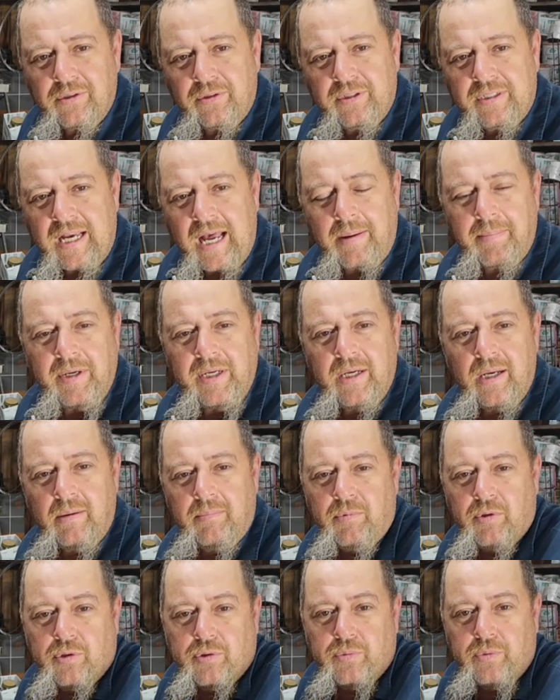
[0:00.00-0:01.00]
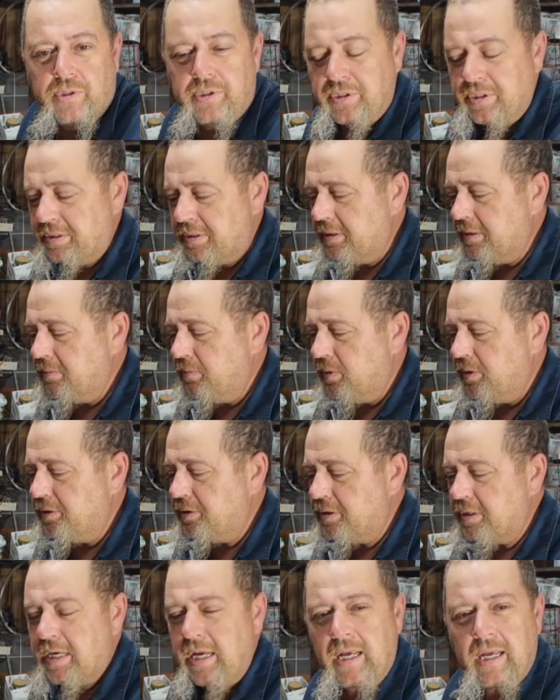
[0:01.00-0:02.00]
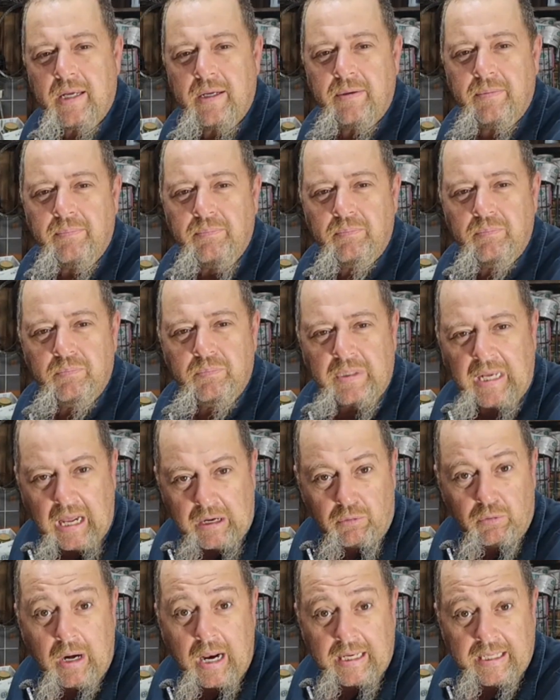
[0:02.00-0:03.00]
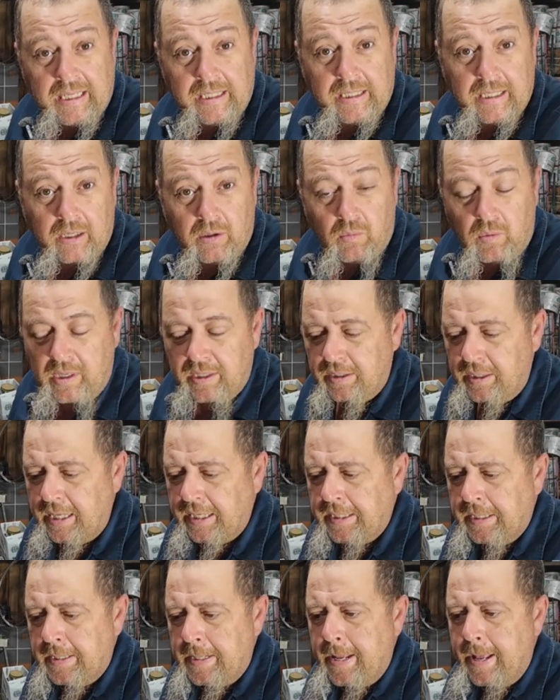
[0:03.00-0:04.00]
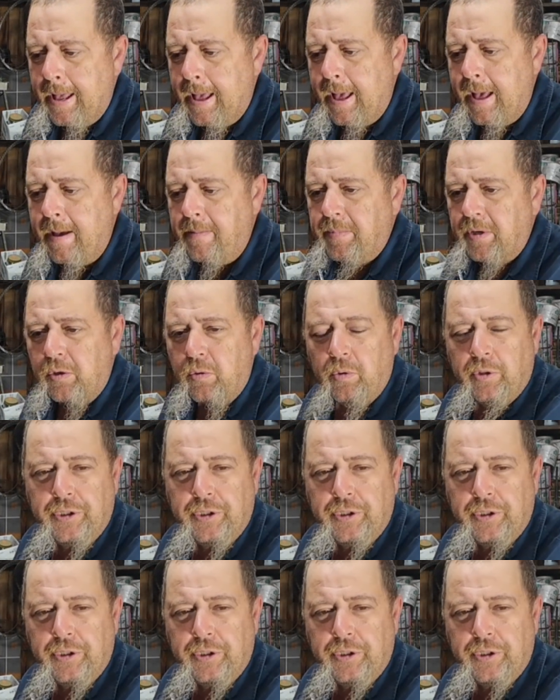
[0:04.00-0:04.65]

so the timing numbers was kind of right in there, wasn't they? Of